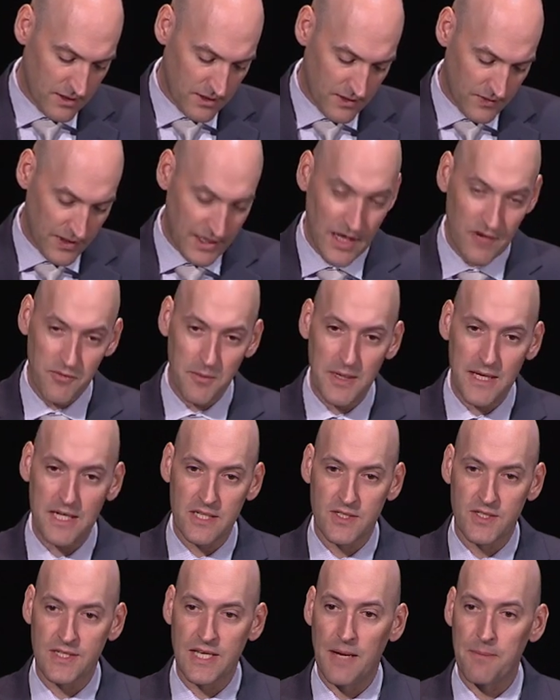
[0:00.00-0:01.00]
The government
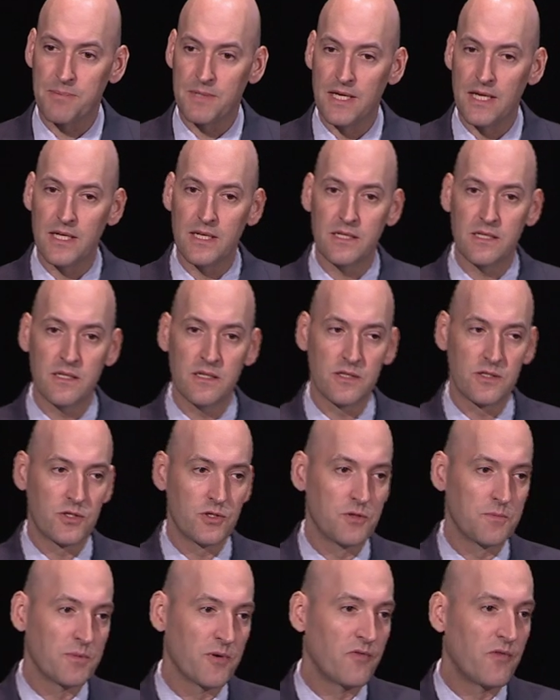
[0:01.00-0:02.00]
has stepped in
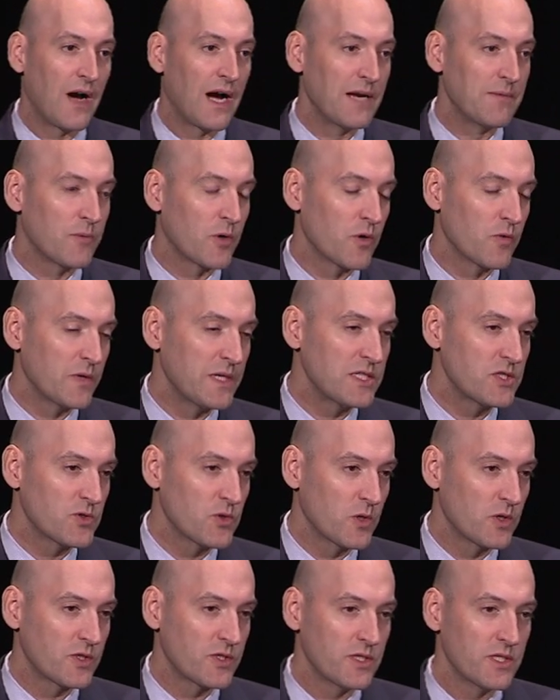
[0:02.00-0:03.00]
to provide more
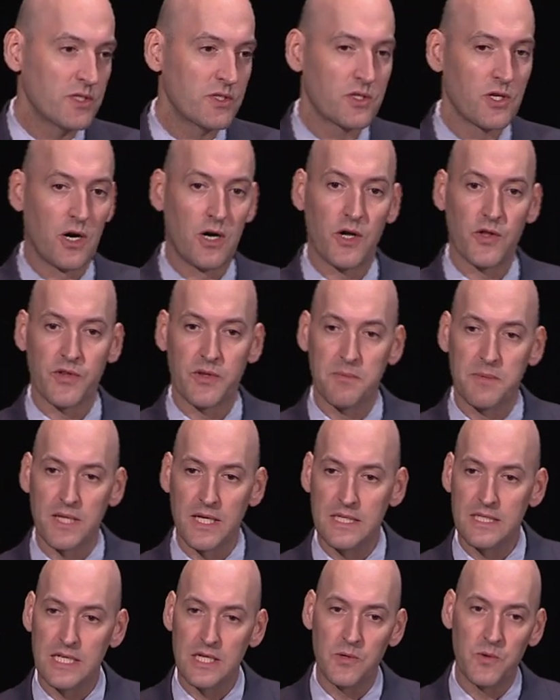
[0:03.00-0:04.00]
resources to ultimately
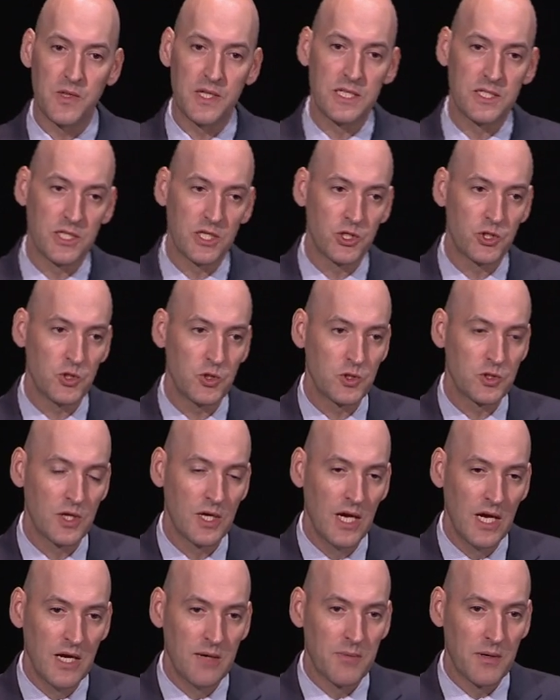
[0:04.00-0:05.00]
deal with these issues,
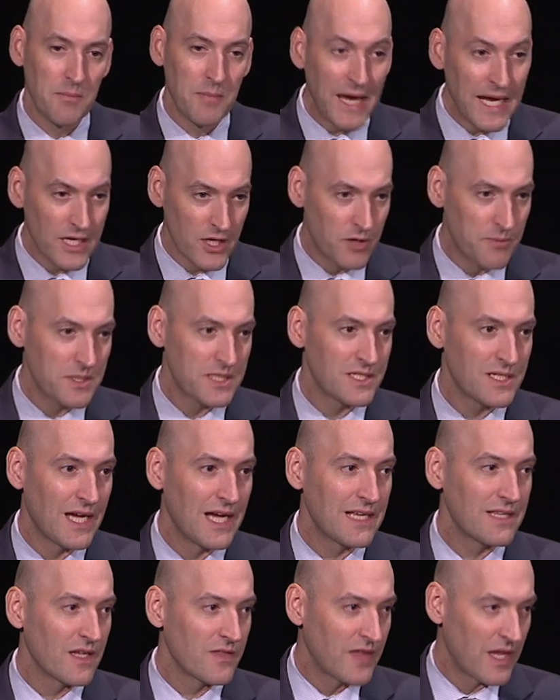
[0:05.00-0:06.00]
but make no
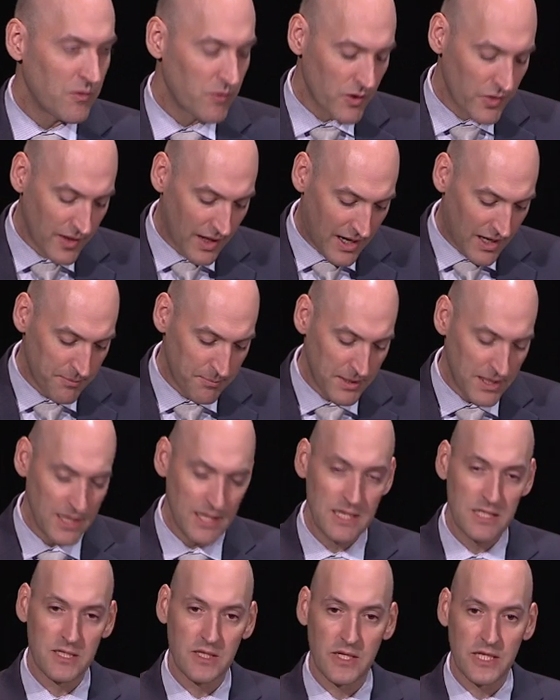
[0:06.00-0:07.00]
mistake that they will not be
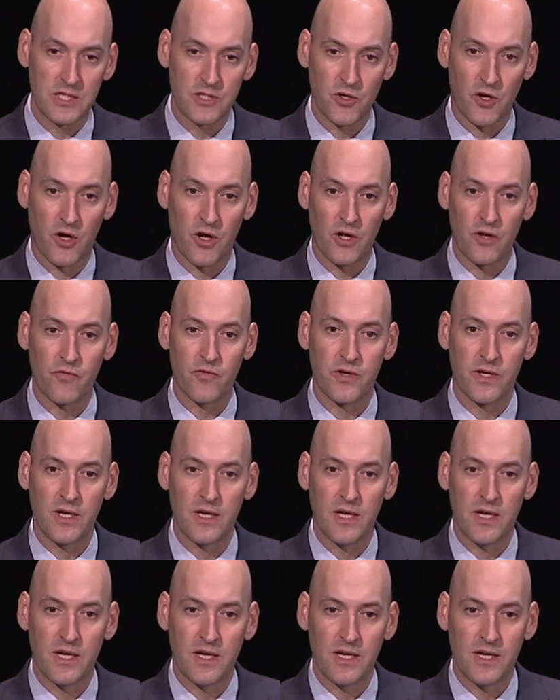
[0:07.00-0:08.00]
easily solved.
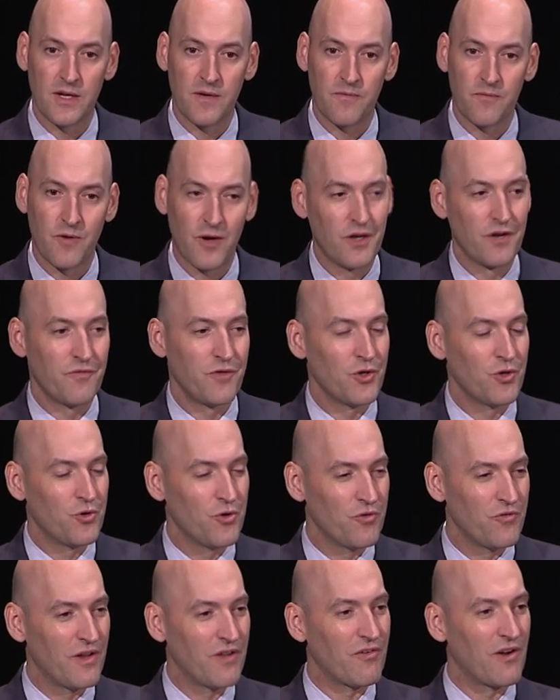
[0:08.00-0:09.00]
For any of you
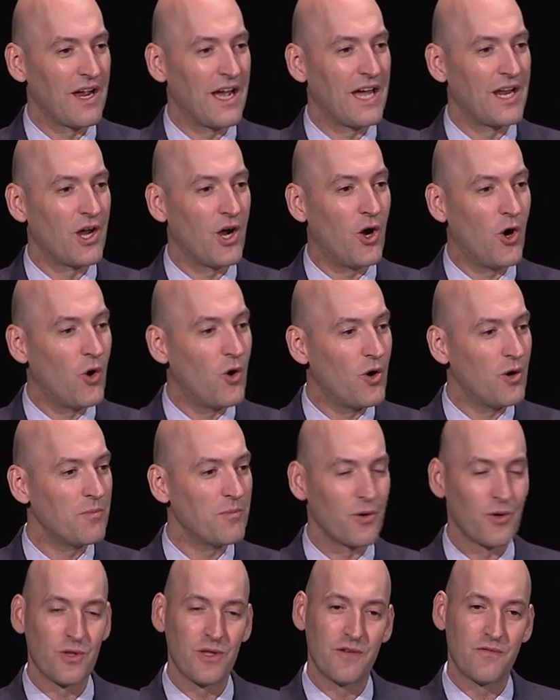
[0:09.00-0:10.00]
who've ever had a home
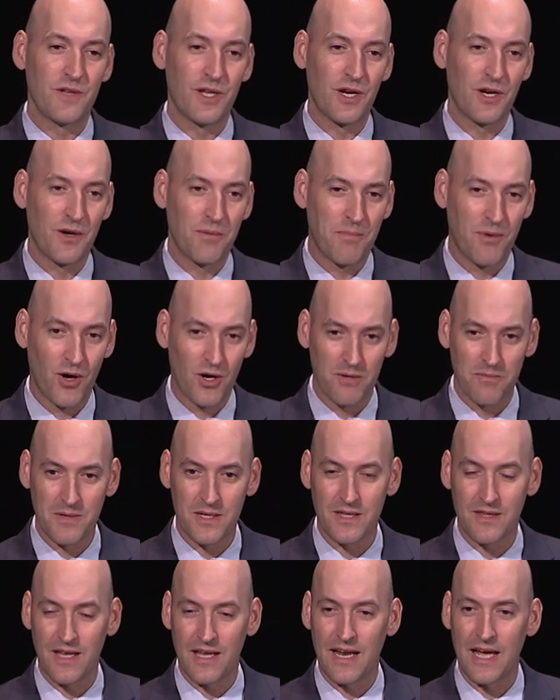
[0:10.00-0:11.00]
or lived in an
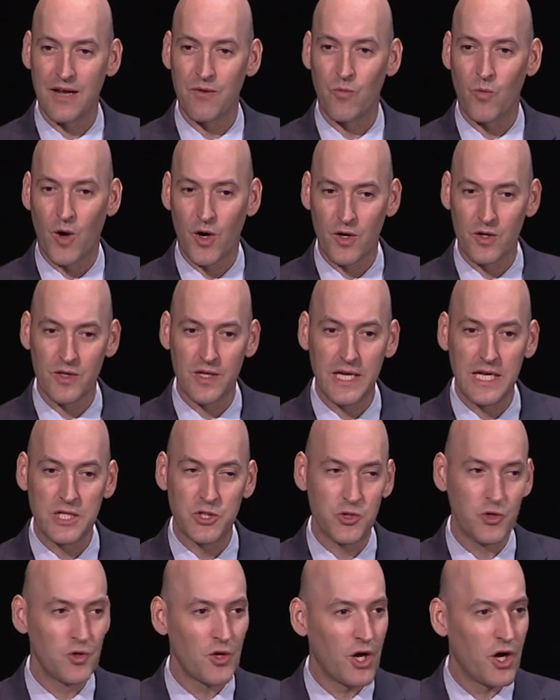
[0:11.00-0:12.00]
apartment that had water
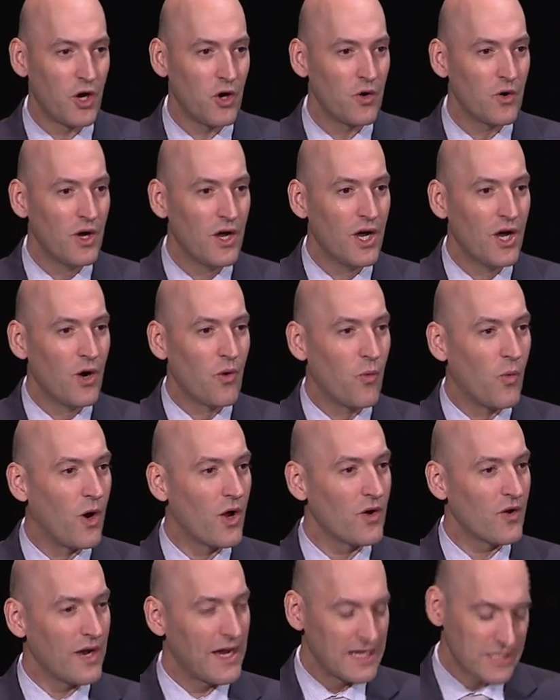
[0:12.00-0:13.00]
leaks, you know
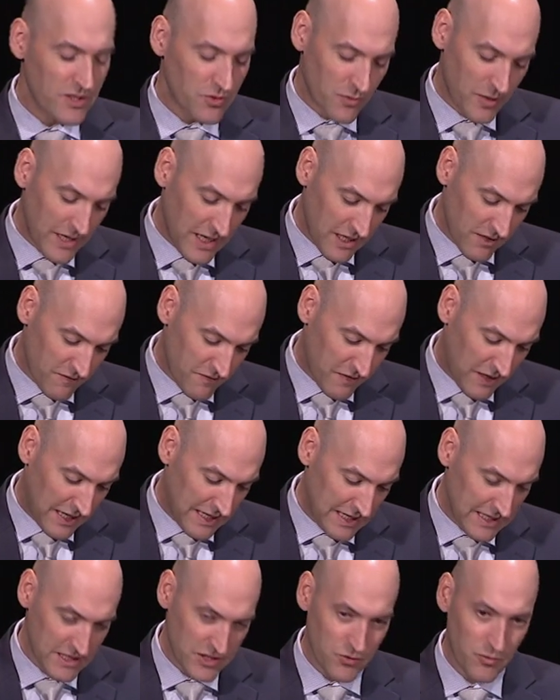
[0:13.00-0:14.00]
water has a way of
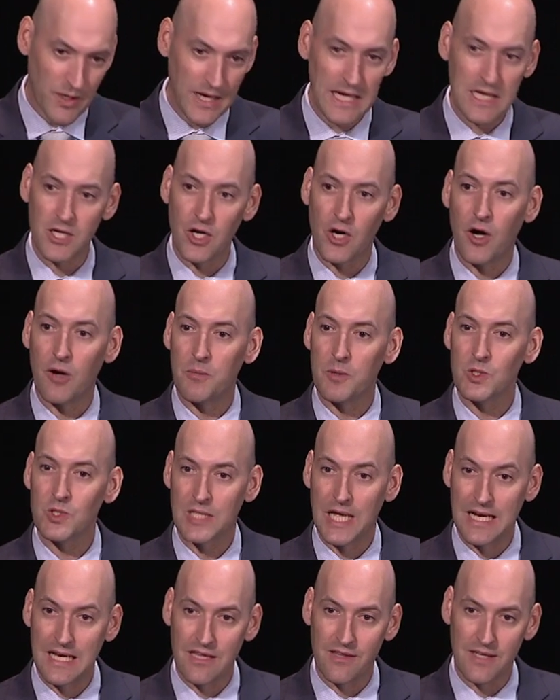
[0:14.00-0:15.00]
finding its way into almost
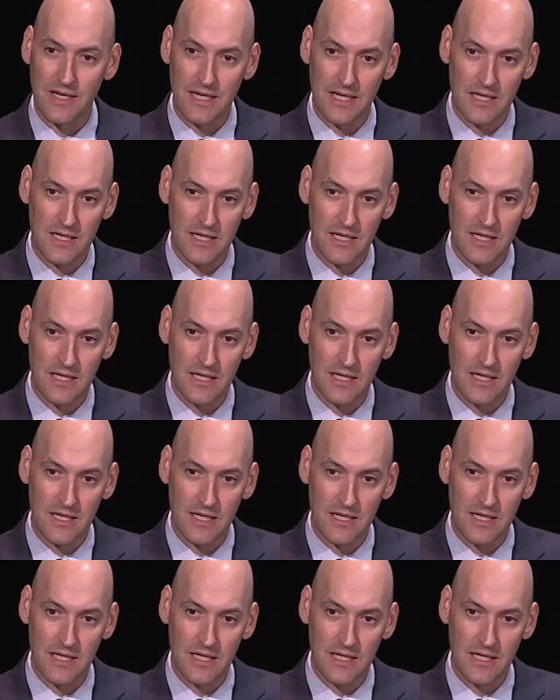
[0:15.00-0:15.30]
anything.